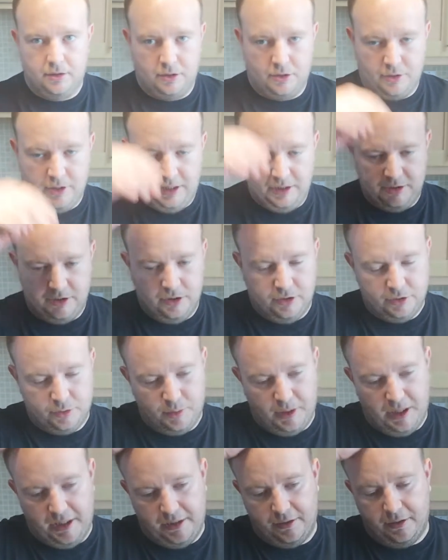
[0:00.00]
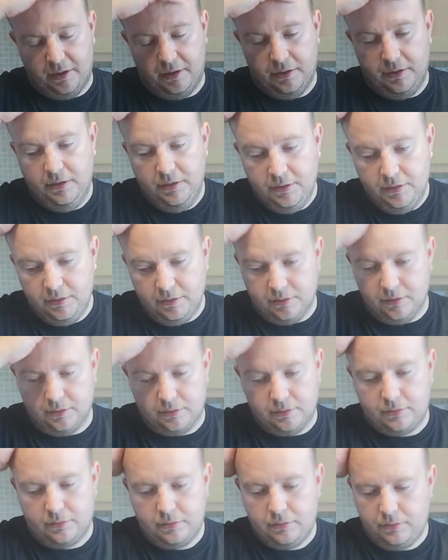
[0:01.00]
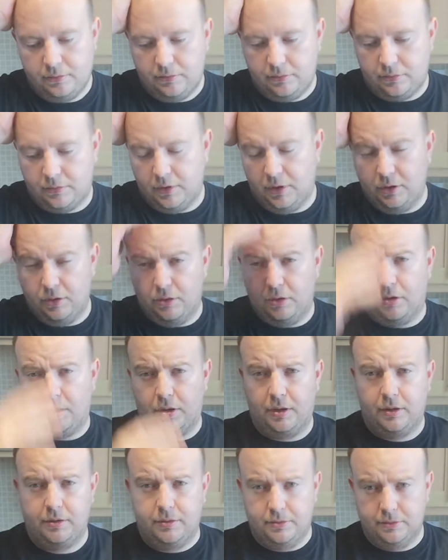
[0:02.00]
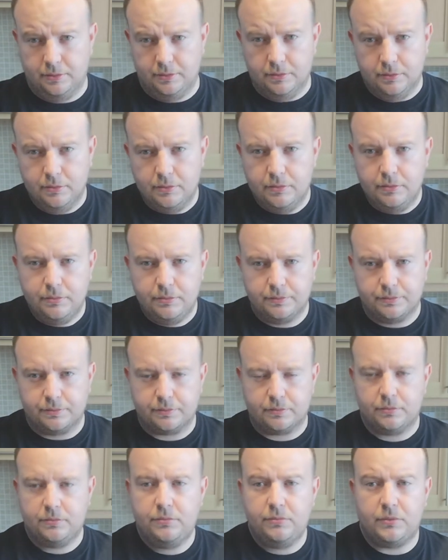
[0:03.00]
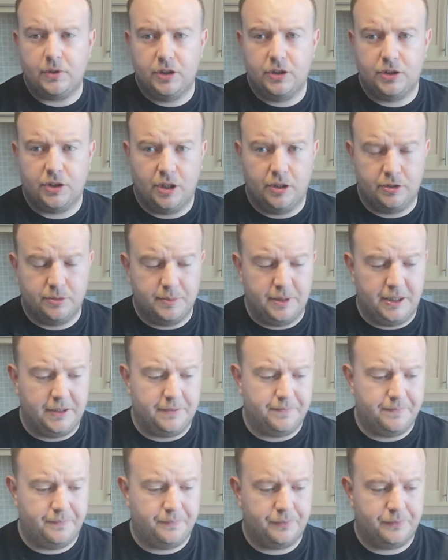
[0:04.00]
Christ knows when. Oh, excuse me.